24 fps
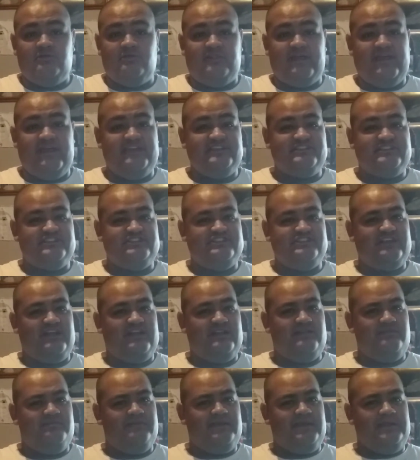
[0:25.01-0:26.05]
Ladies and
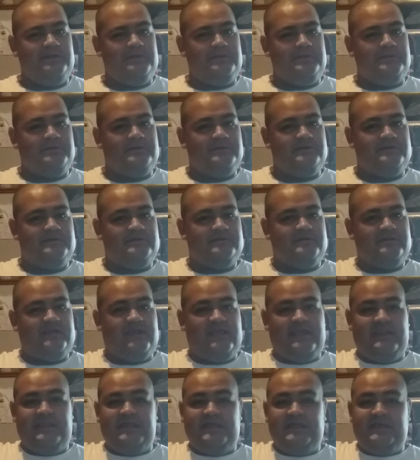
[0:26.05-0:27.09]
gentlemen,
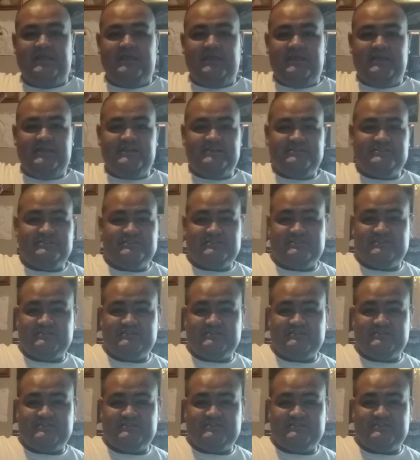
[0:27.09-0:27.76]
it is...